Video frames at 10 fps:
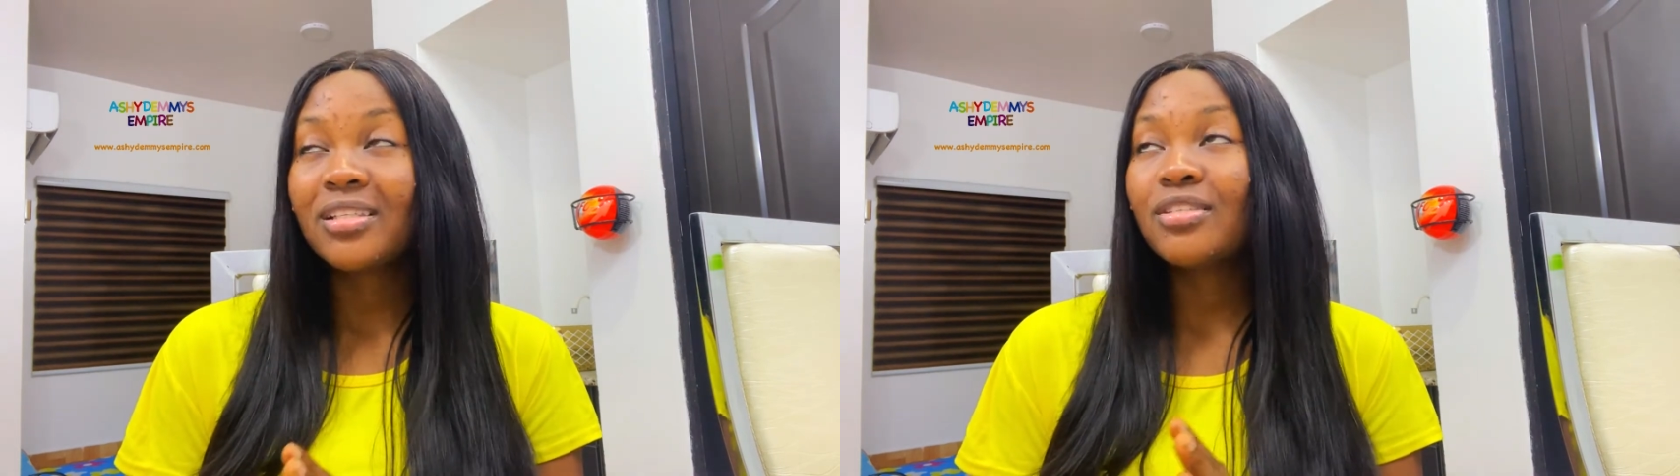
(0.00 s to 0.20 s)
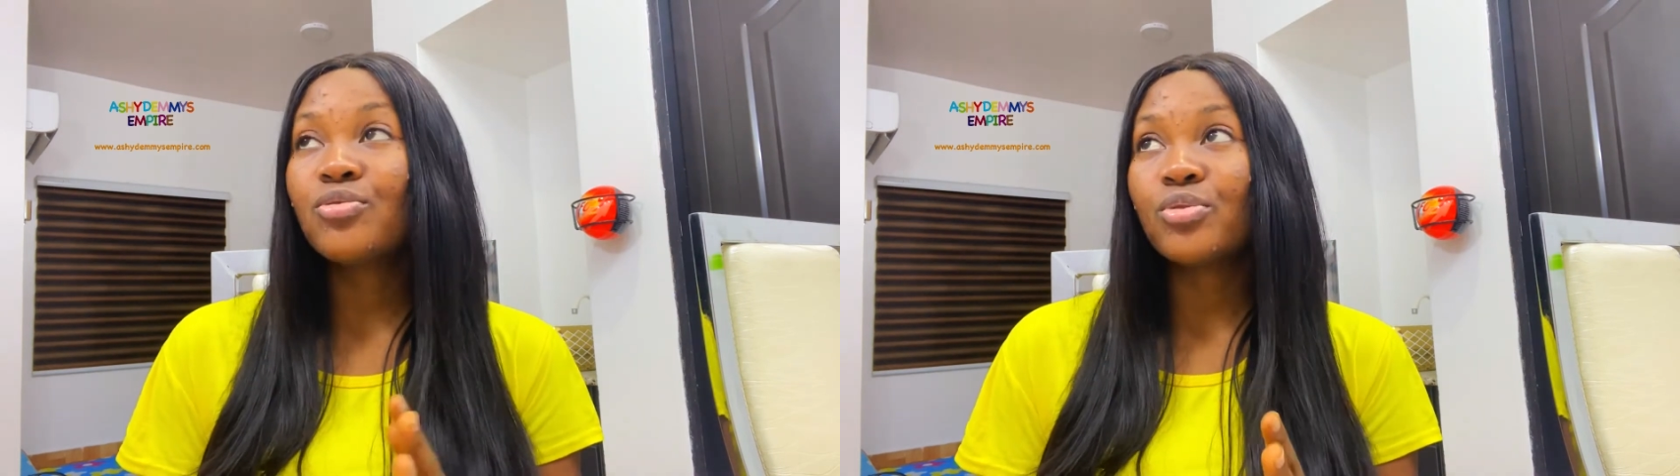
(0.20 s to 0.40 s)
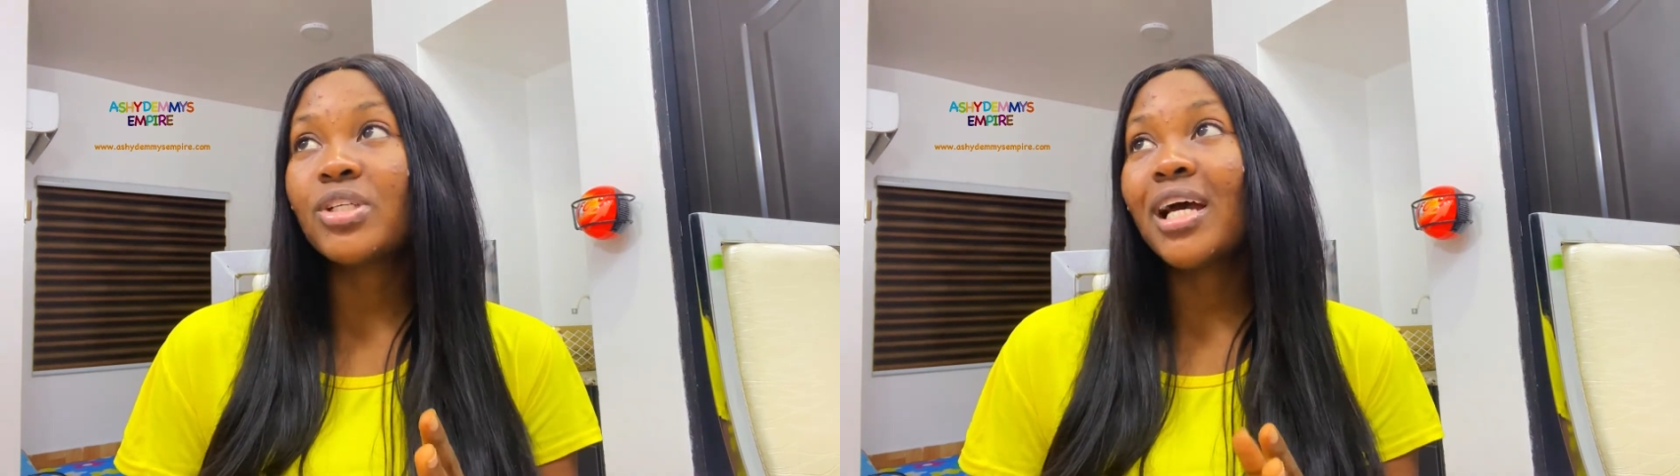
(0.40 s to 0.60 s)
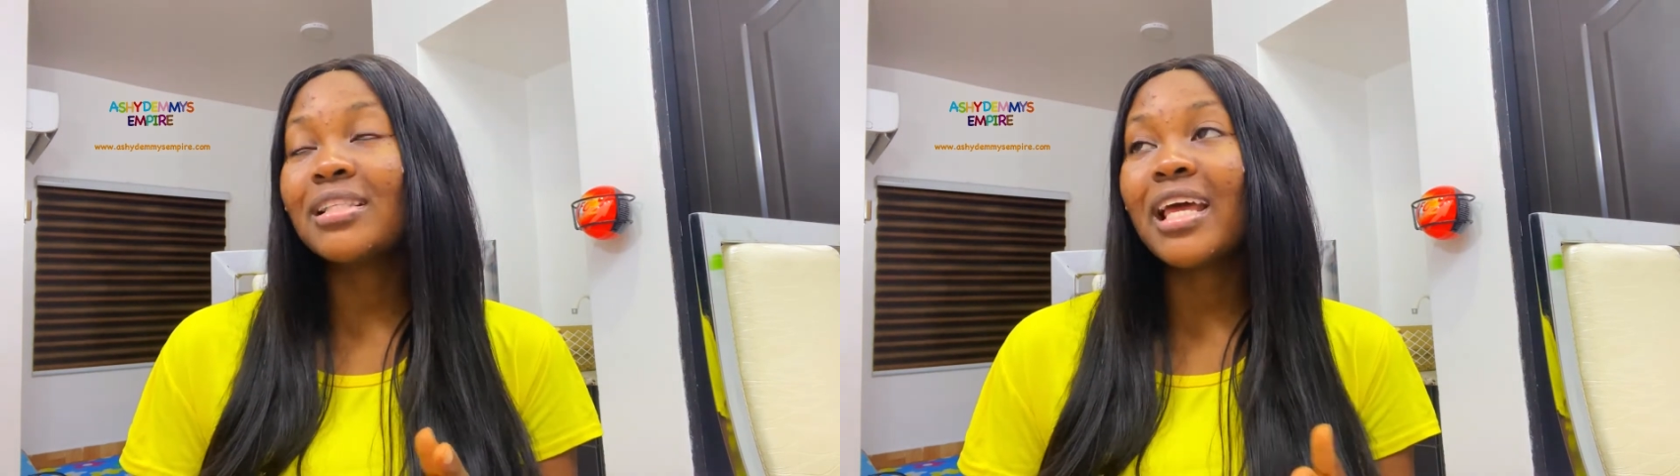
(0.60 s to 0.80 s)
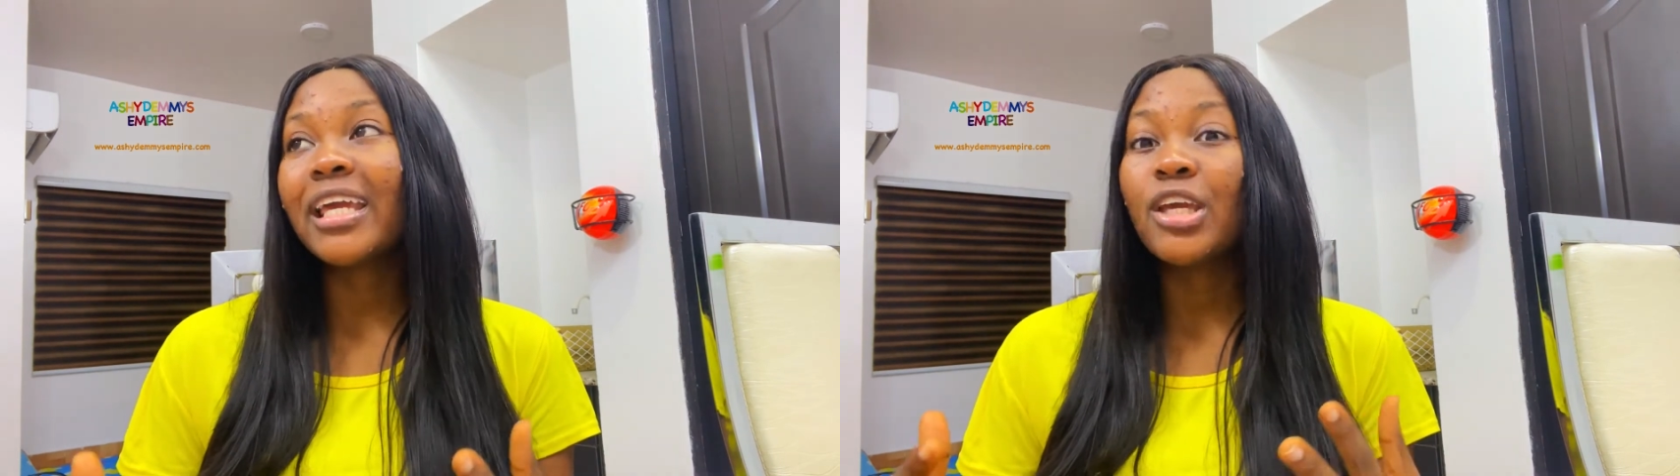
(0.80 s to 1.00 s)
This social
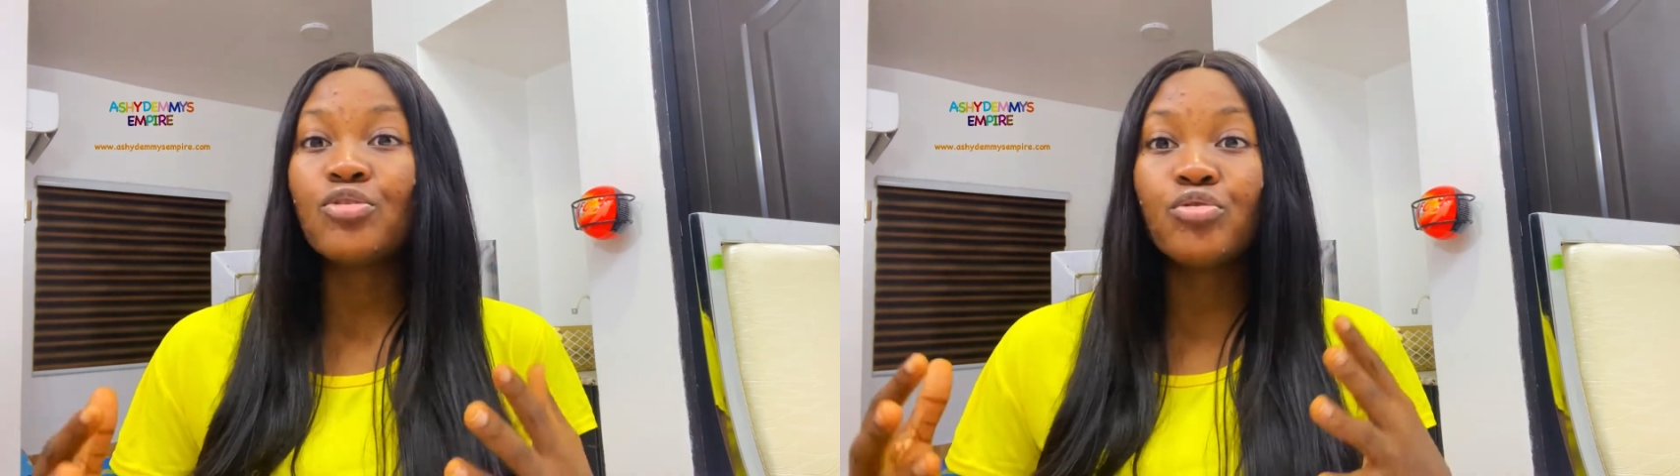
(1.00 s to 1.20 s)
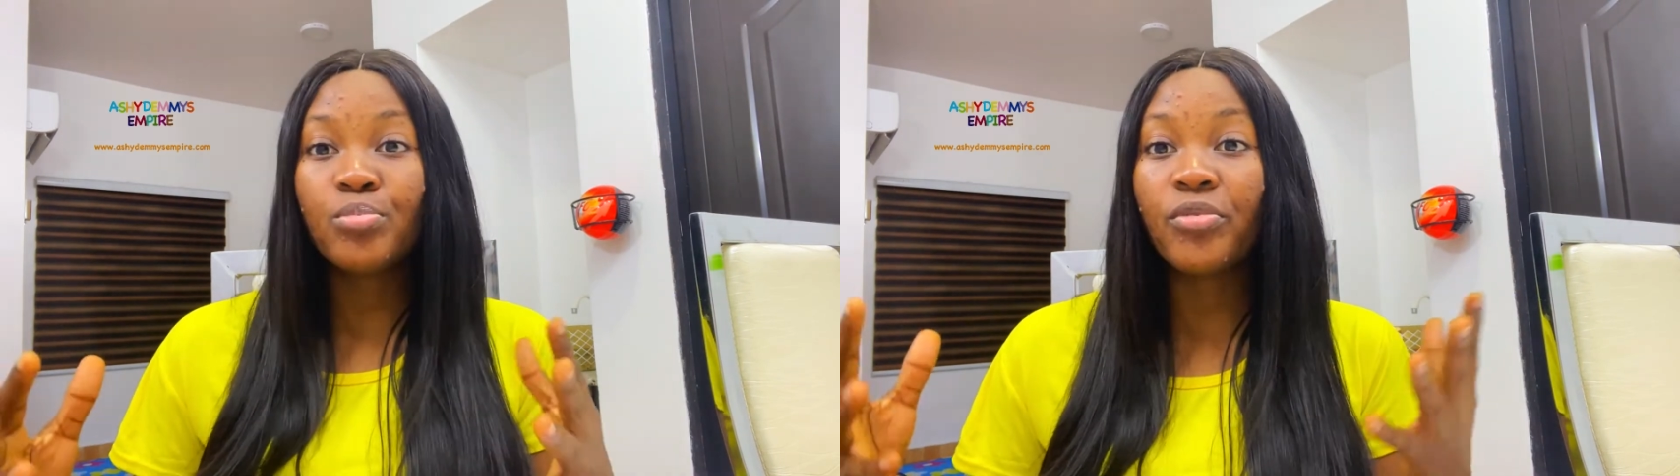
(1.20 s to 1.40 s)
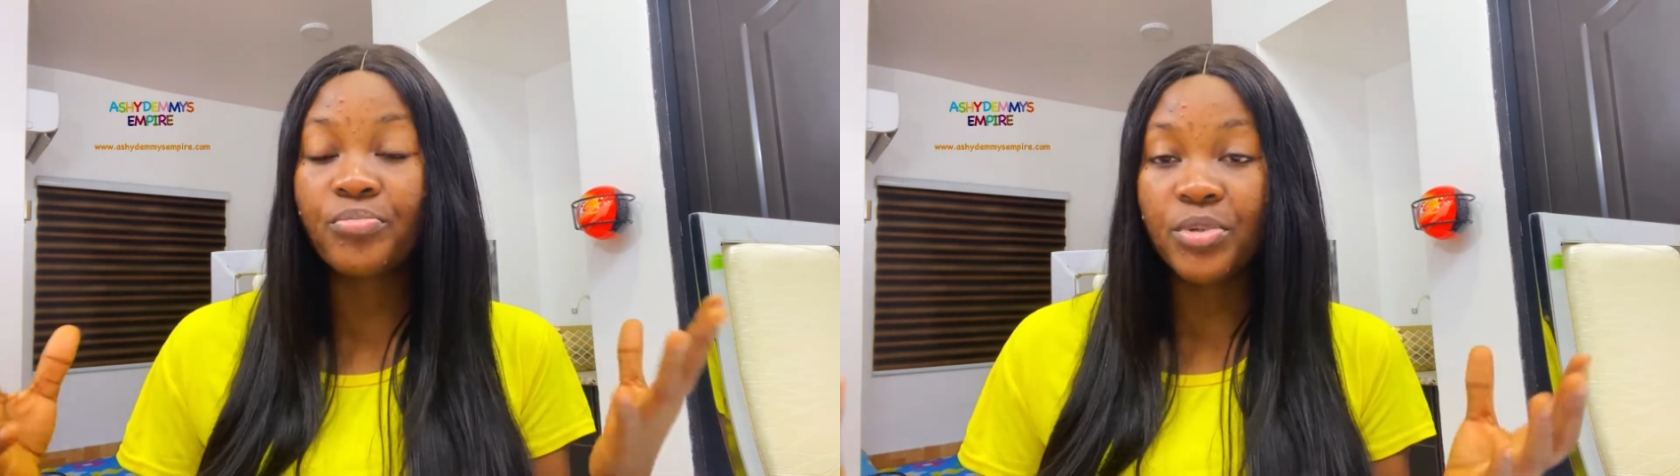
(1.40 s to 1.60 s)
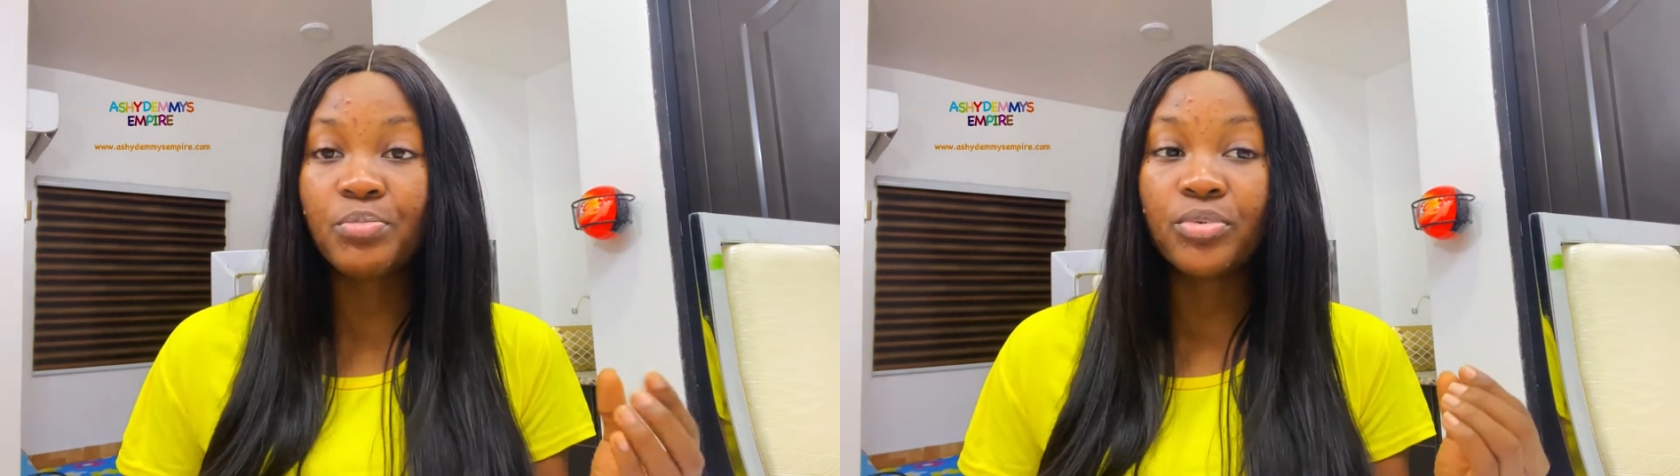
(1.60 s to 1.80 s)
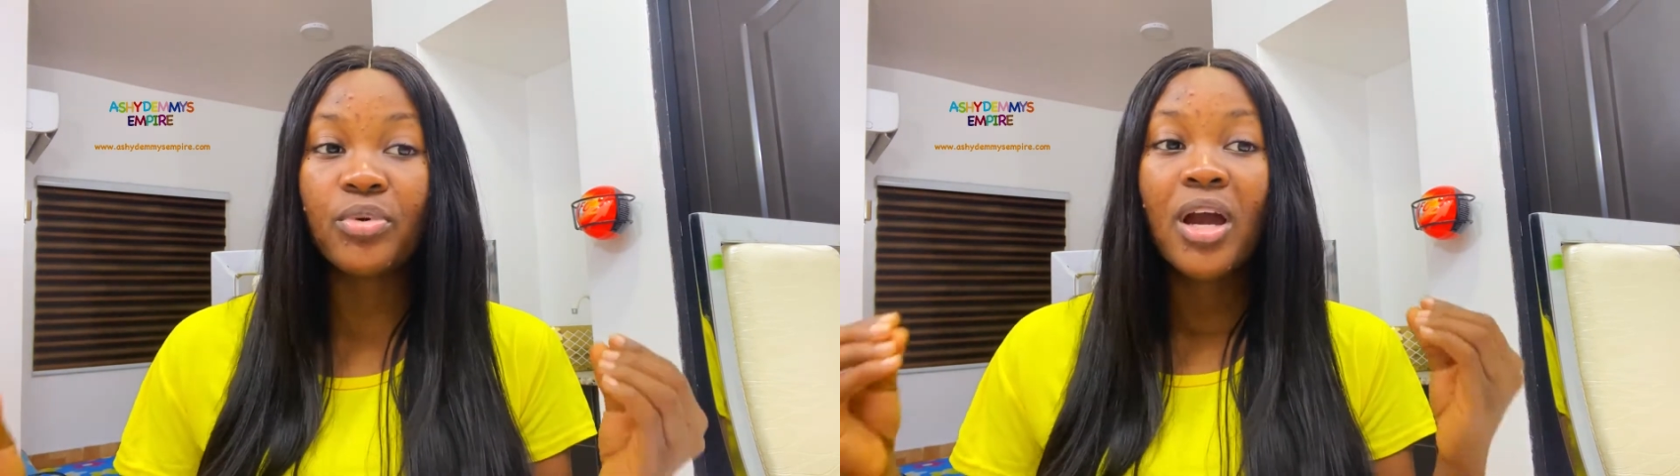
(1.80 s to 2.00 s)
is like a group of people,